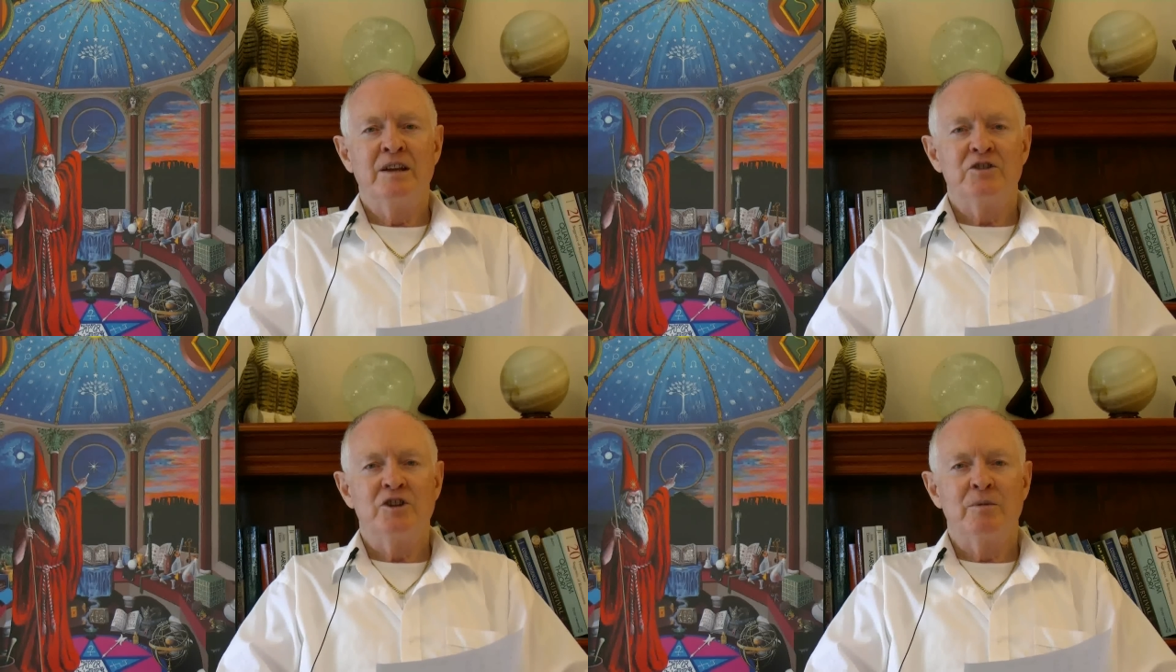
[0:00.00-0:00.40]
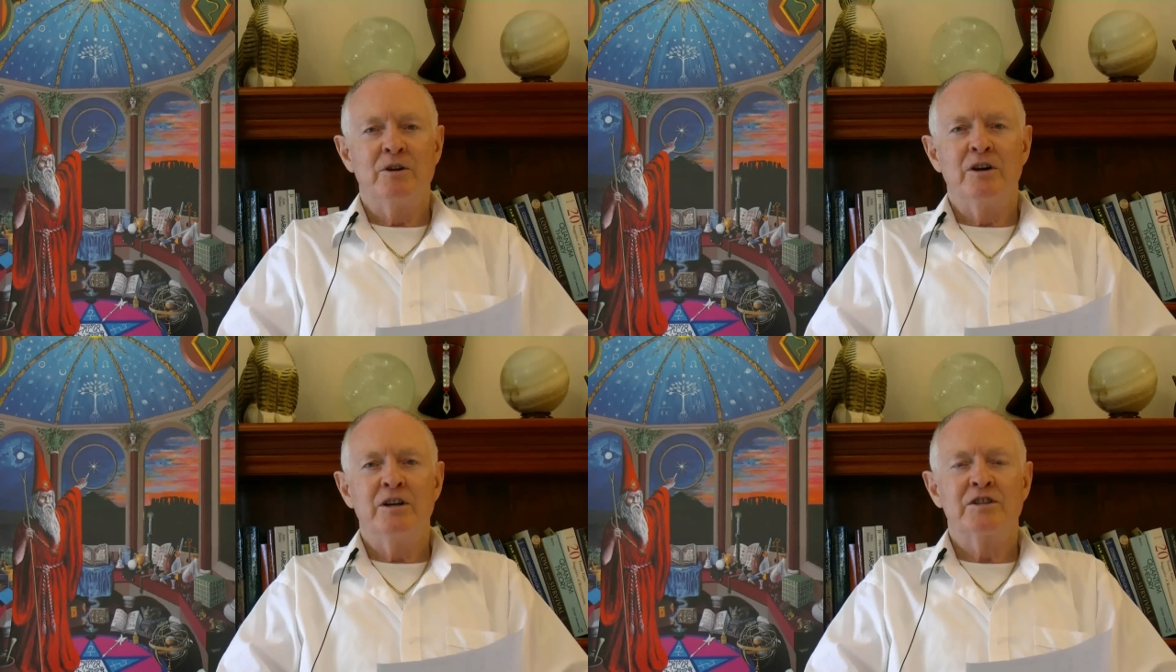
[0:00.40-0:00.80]

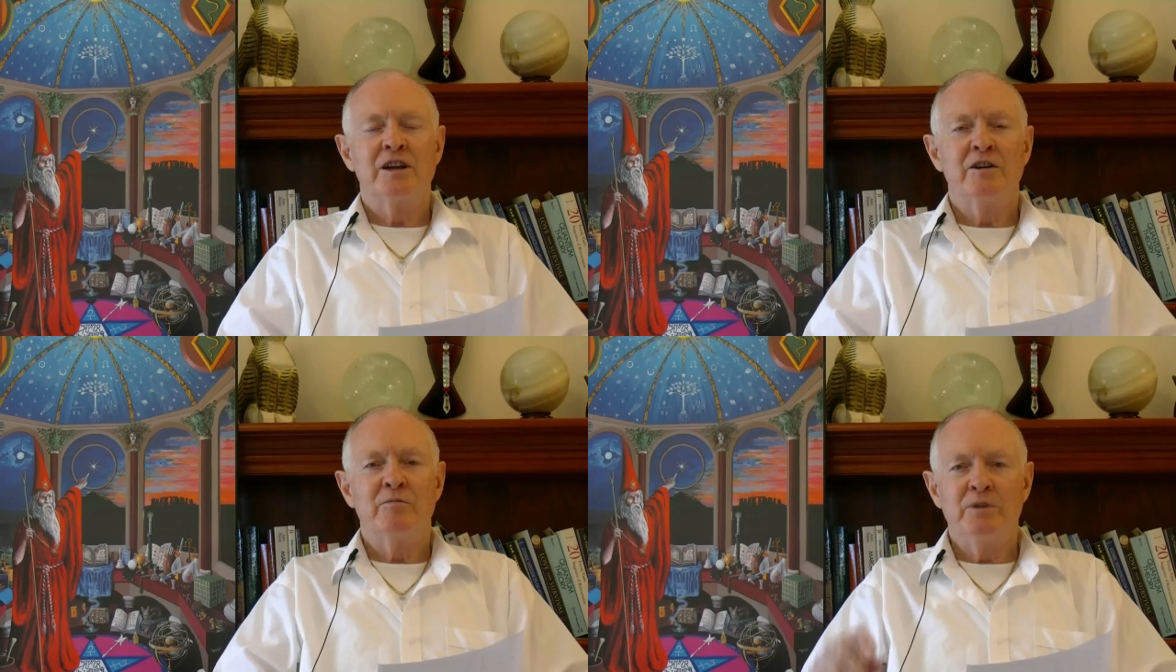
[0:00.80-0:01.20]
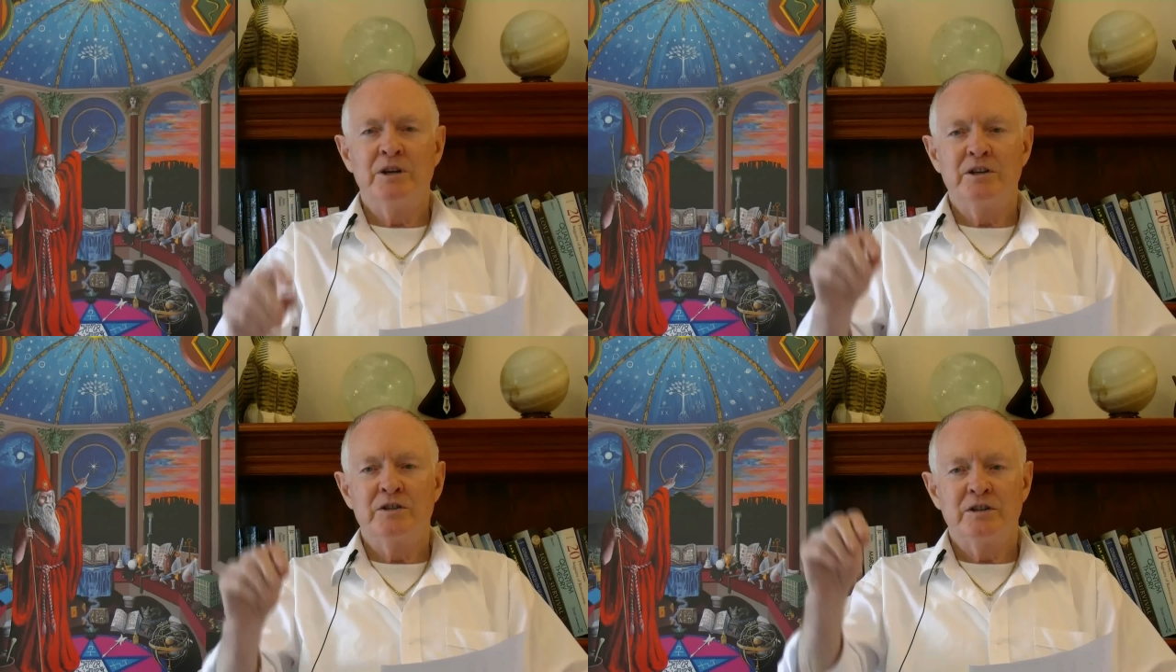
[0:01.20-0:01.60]
Gemini, so it
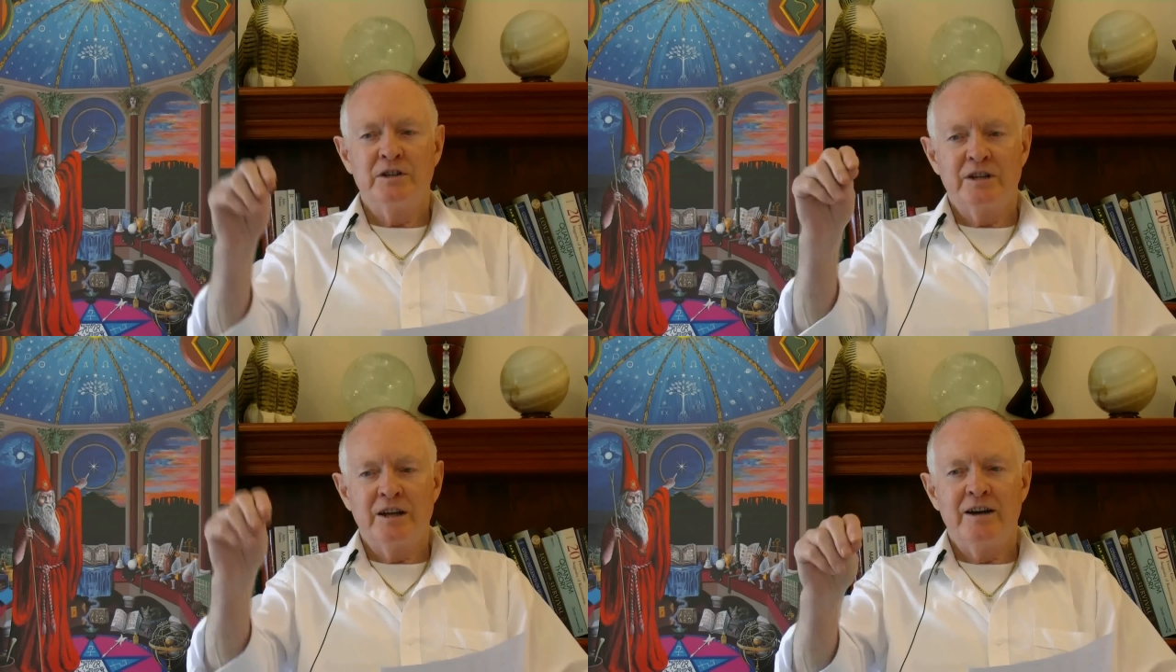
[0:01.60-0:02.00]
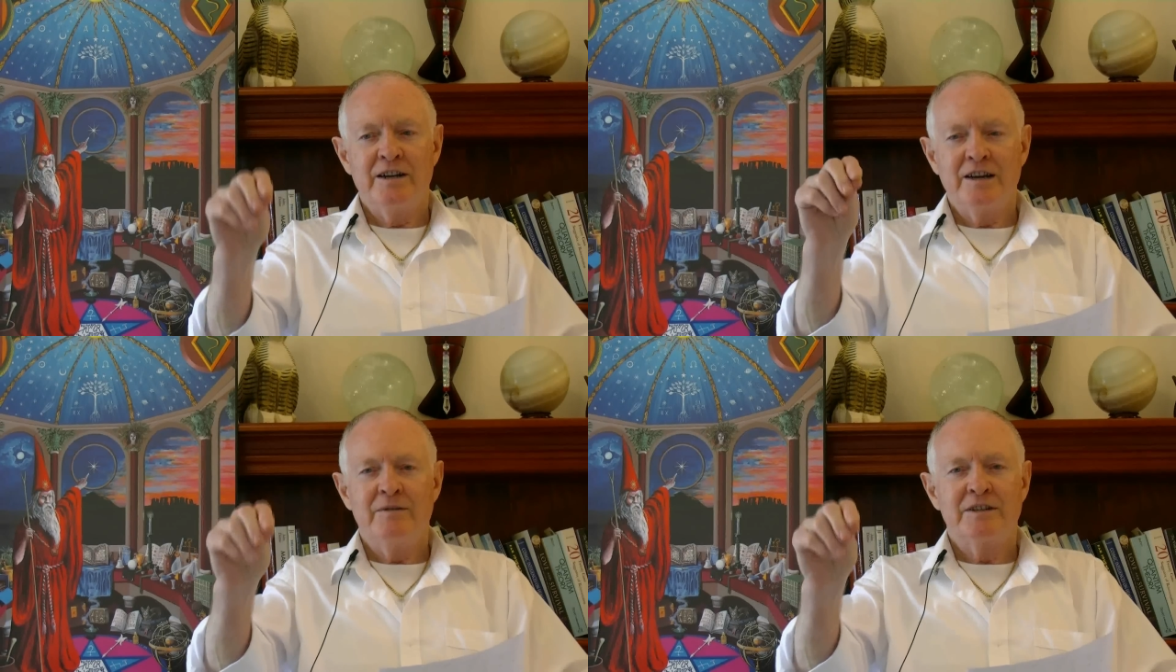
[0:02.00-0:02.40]
means that you're
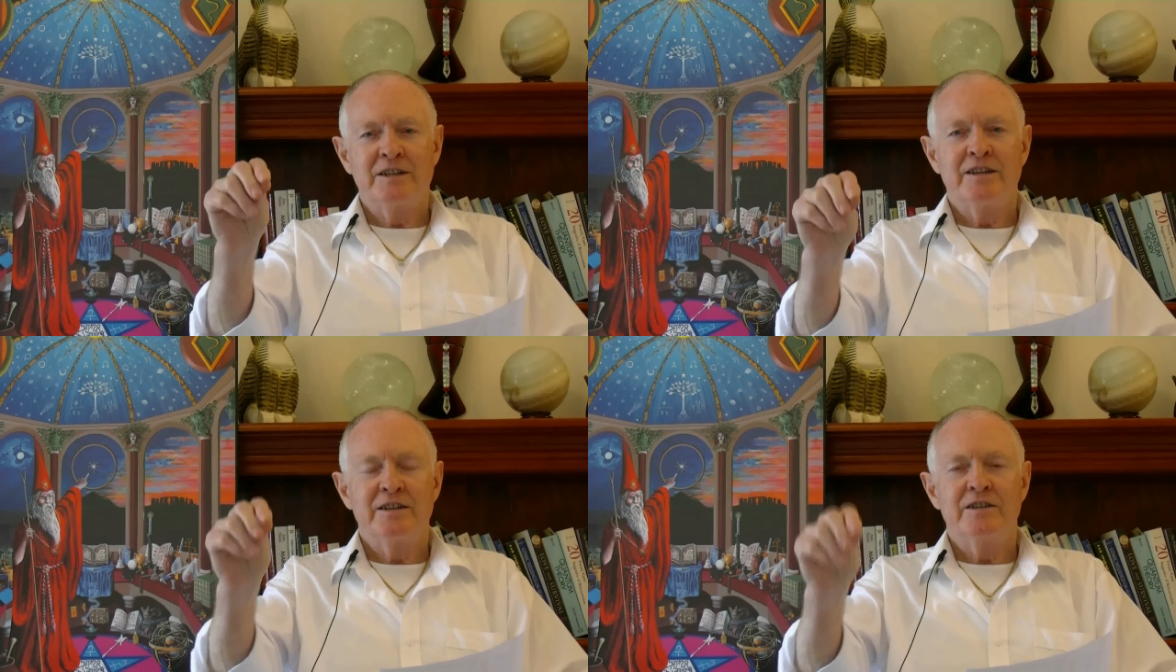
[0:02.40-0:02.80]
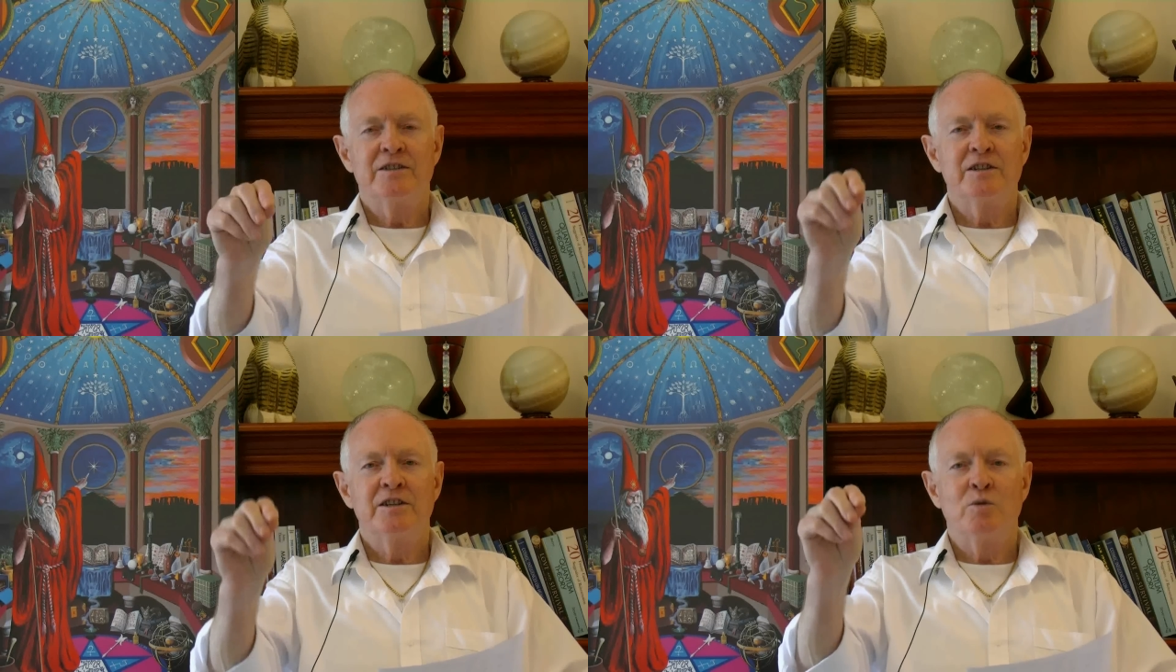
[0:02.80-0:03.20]
going to have a
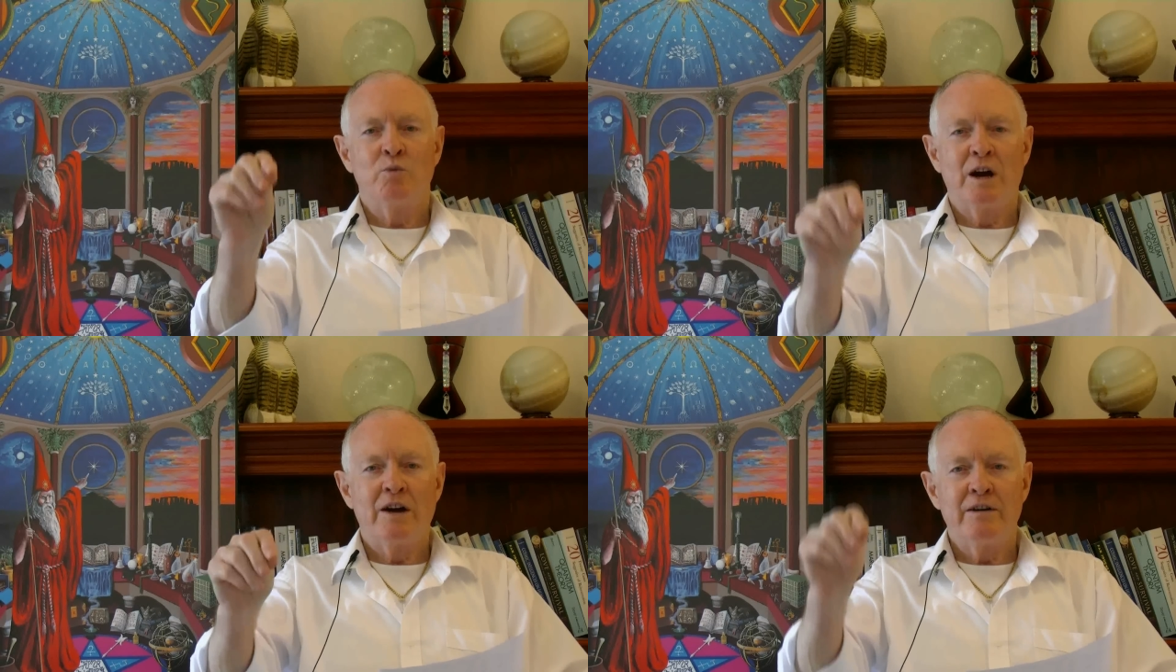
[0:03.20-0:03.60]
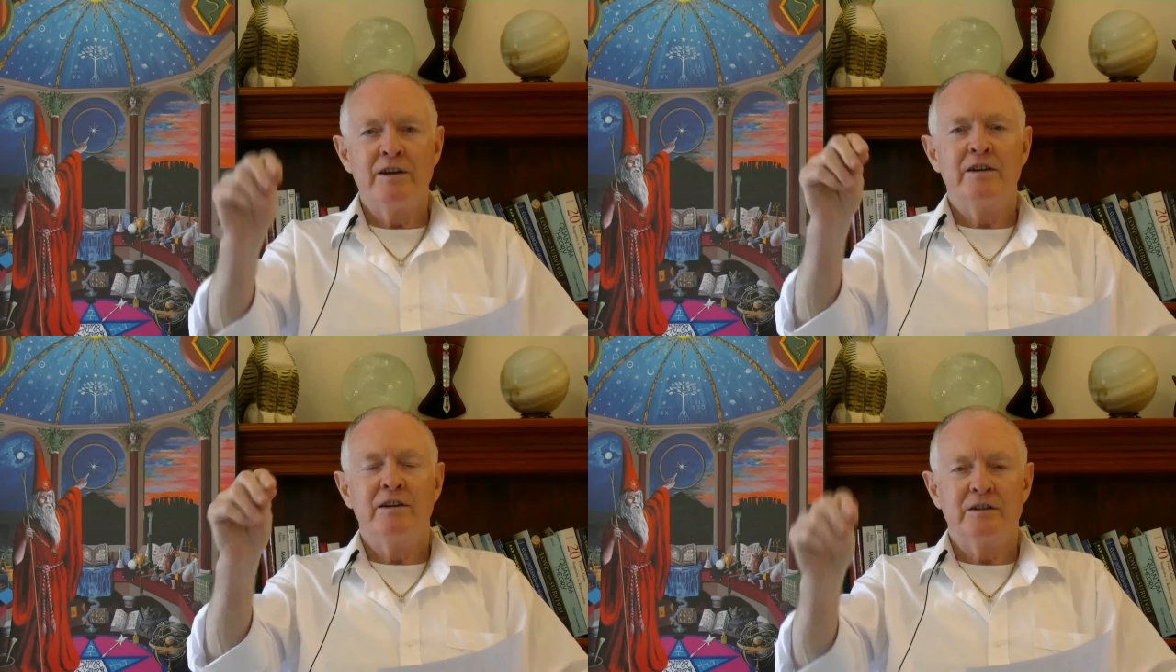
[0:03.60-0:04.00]
tendency to
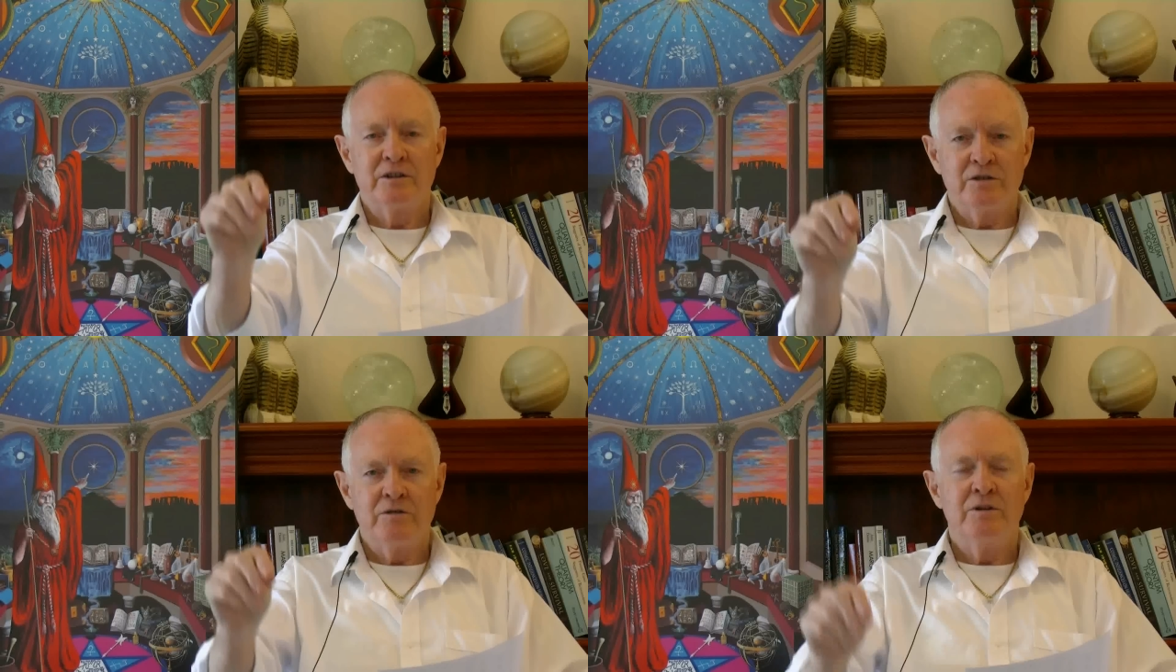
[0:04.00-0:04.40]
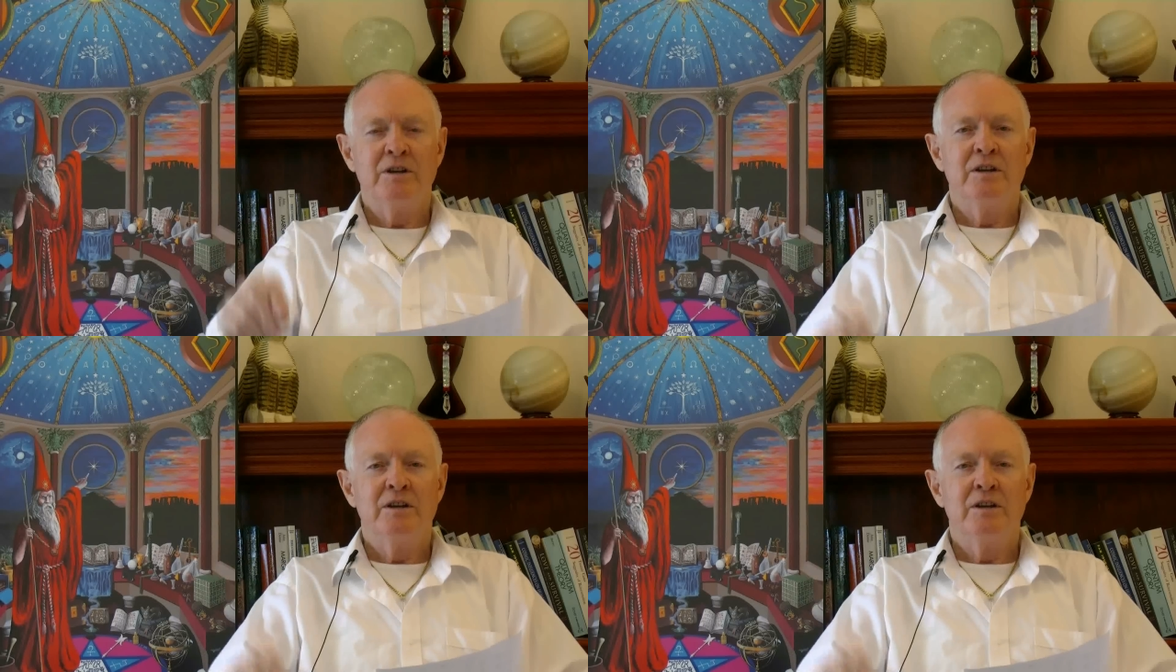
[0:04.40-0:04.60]
worry and to